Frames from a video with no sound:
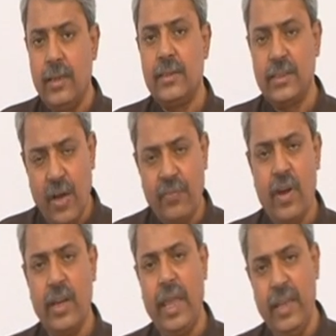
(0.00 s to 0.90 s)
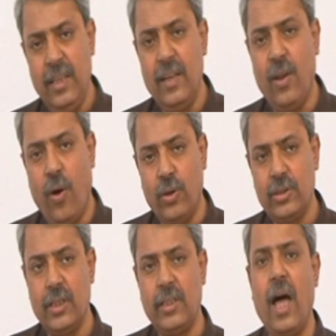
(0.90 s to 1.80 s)
suffer any loss,
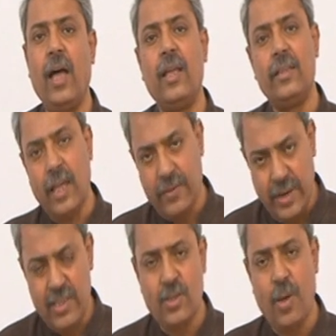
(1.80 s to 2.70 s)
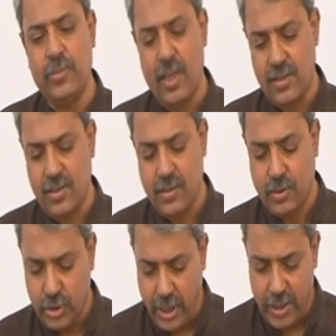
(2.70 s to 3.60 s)
the rest of the
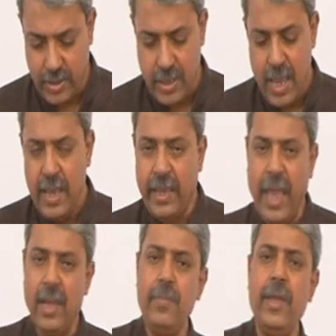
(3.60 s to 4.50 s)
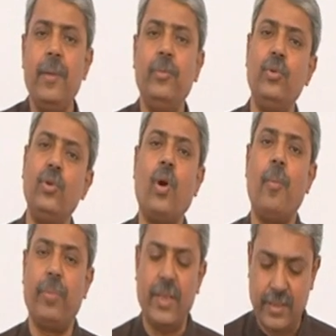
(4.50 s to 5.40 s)
shares can be able to
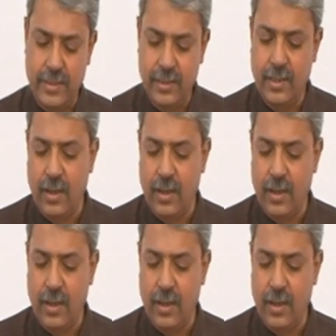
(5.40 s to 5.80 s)
compensate the